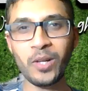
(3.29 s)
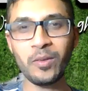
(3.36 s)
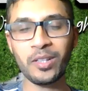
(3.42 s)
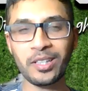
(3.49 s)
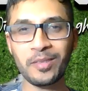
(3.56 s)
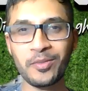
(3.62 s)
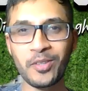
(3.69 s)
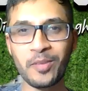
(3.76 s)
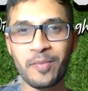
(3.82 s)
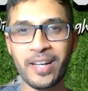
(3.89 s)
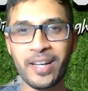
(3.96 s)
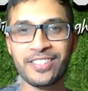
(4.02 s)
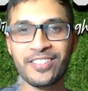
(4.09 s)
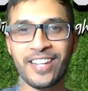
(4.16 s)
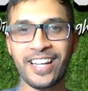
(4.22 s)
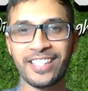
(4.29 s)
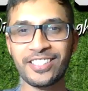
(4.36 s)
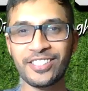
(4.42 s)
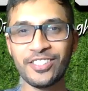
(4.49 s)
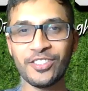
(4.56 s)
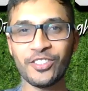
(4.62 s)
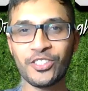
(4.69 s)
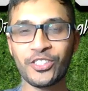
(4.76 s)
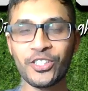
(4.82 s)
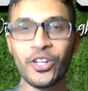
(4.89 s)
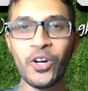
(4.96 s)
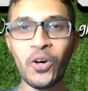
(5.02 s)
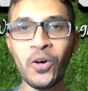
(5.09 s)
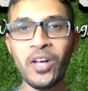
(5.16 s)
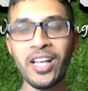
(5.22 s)
Welcome to a match reaction
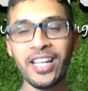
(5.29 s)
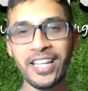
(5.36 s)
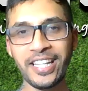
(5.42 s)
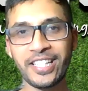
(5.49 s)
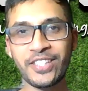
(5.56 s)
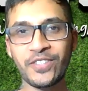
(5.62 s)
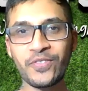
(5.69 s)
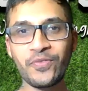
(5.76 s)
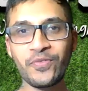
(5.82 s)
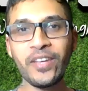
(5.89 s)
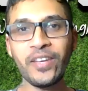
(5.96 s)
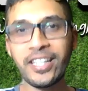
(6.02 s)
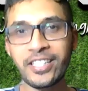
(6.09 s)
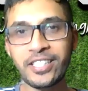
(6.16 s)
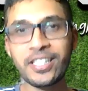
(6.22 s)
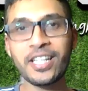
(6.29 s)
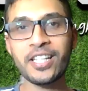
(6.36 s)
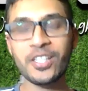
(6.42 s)
show. It's finished.